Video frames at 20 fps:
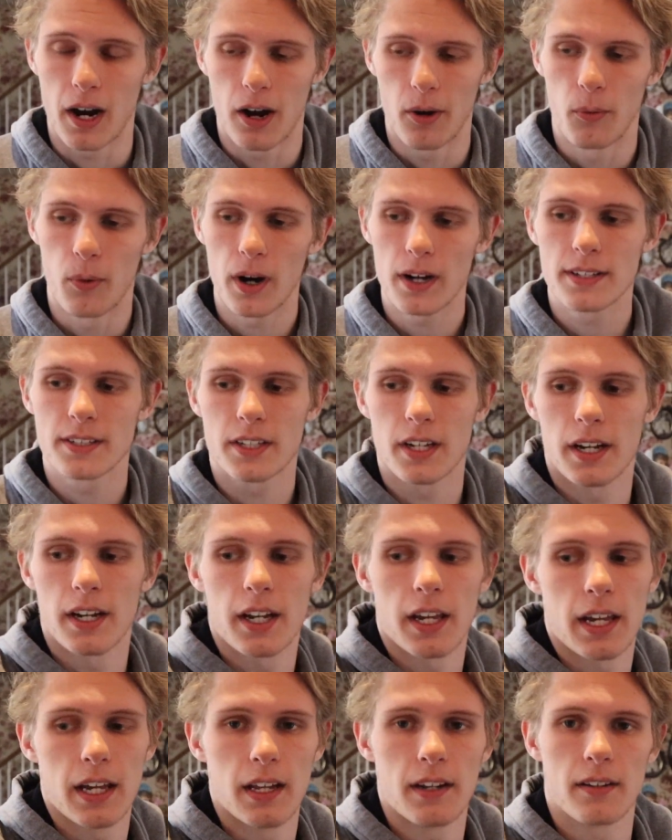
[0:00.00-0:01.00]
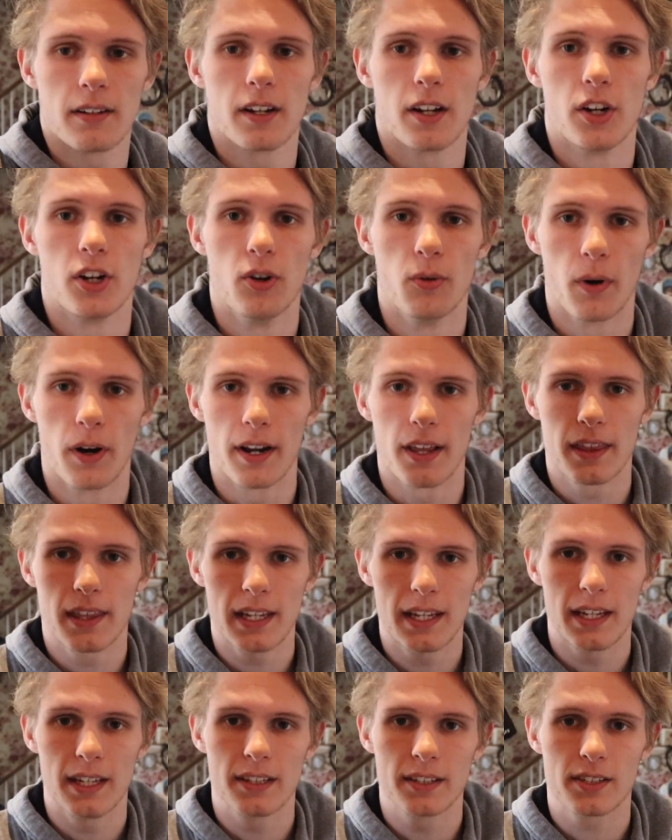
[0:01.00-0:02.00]
I was going to get a new one of
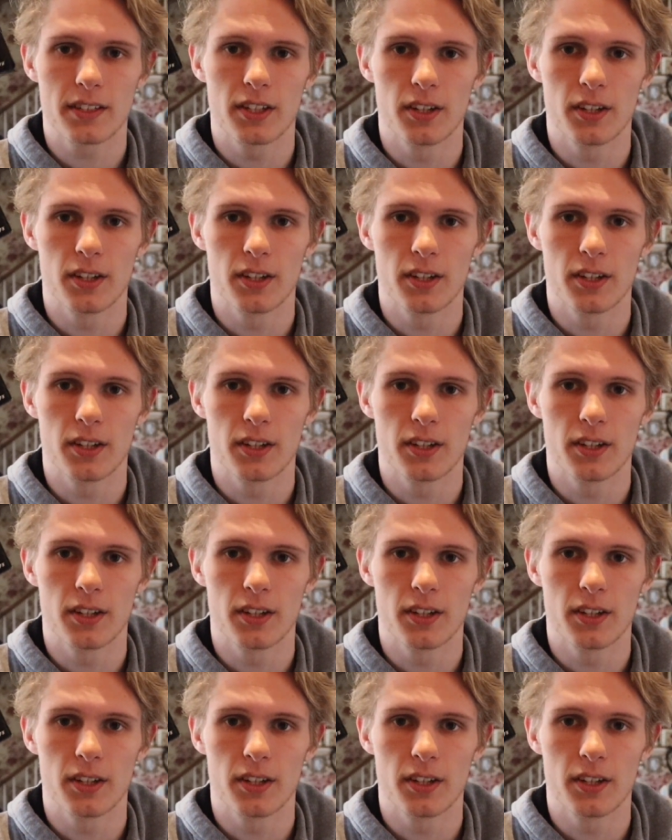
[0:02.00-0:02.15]
these